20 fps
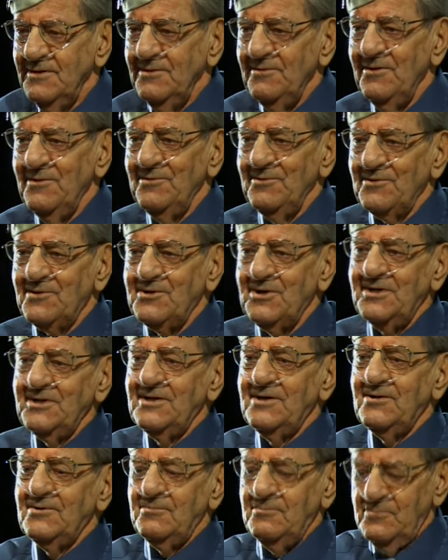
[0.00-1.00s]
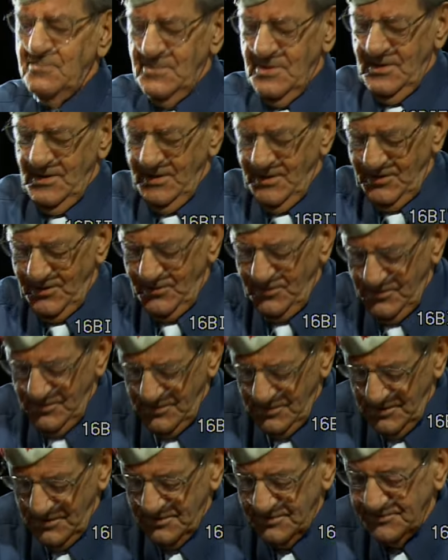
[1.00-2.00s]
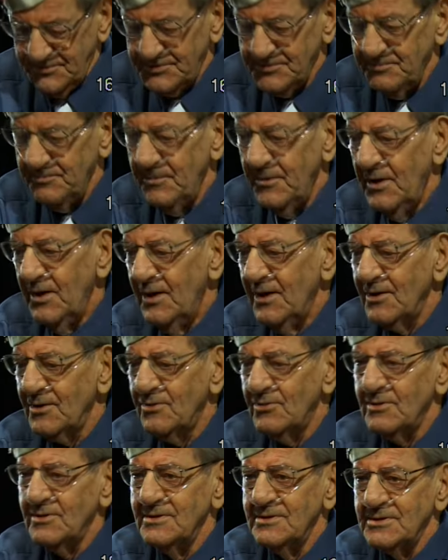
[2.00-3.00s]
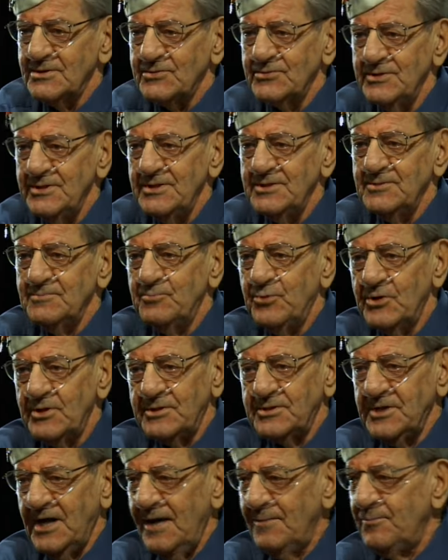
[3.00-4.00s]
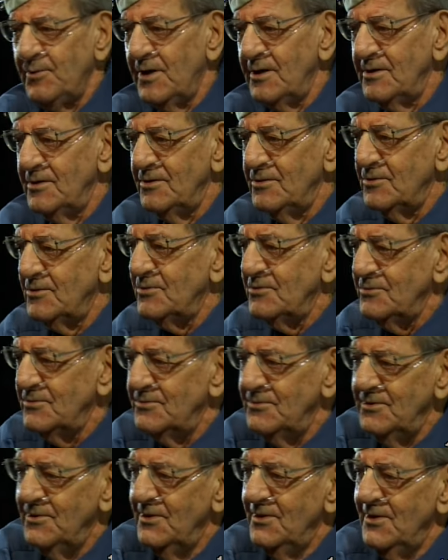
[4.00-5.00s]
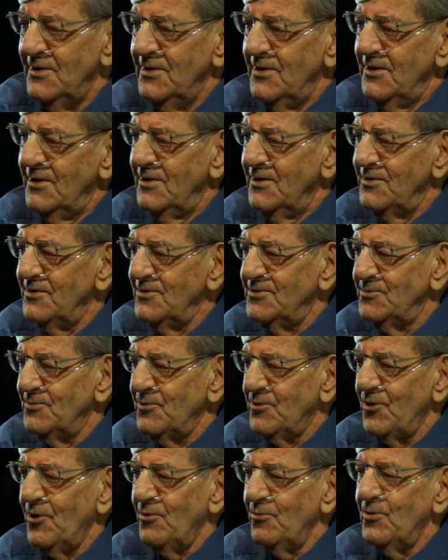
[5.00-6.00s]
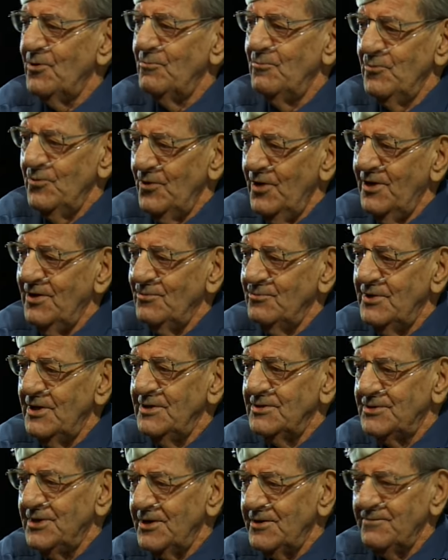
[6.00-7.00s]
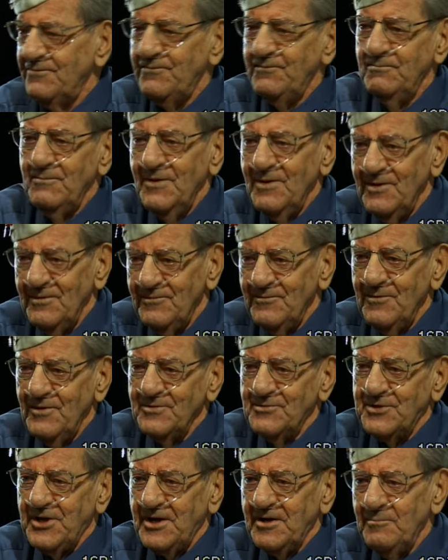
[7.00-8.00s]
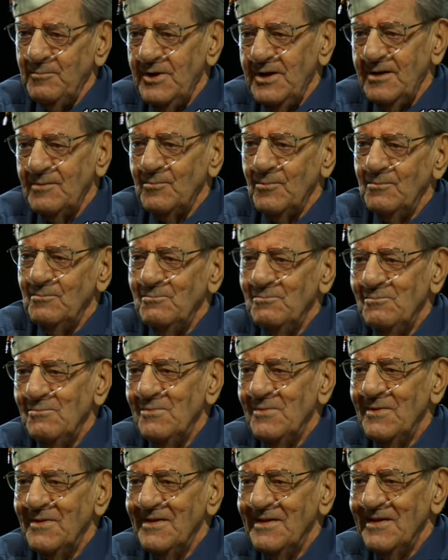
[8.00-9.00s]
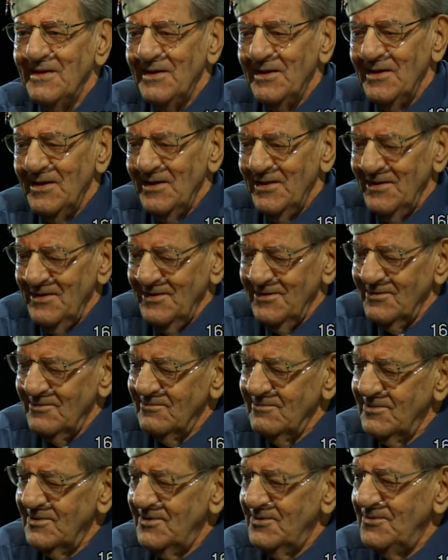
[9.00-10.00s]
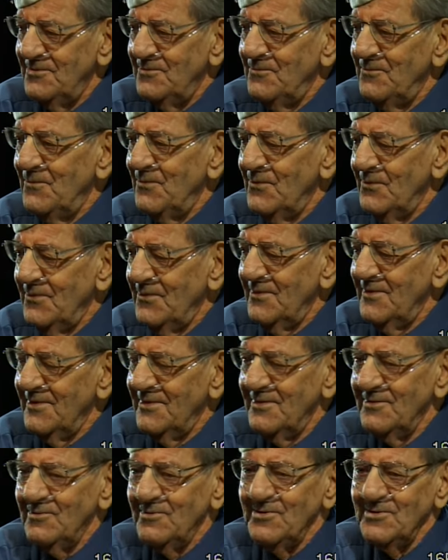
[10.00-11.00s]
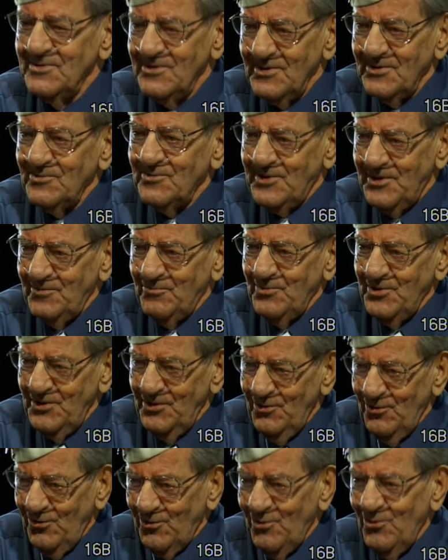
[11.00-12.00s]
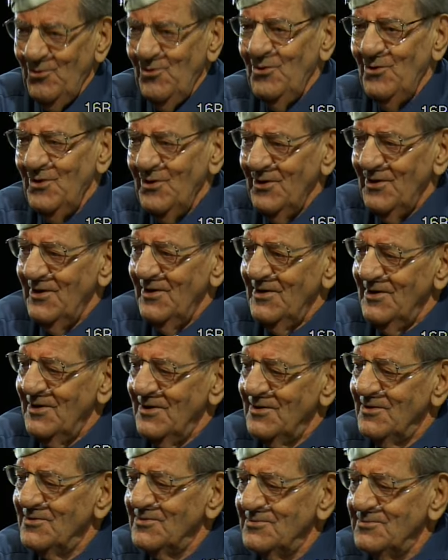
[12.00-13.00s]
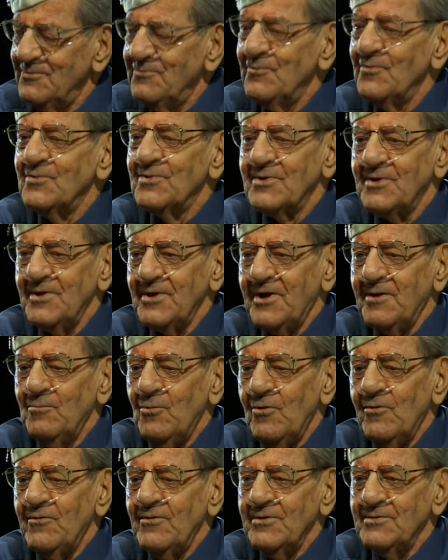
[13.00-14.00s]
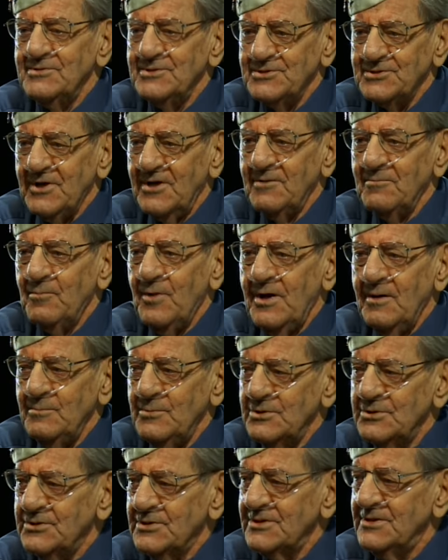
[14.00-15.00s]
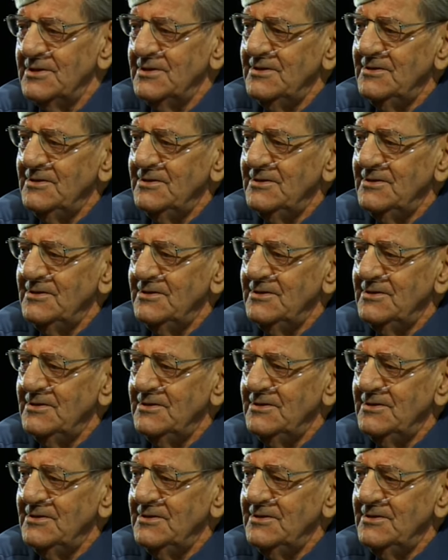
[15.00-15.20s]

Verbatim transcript: cut down uh, some coconut trees and put a top on it, you know. And I thought, well, hell, that'll take a, take a bomb. Well, little did we know, they come over and start bombing us again. And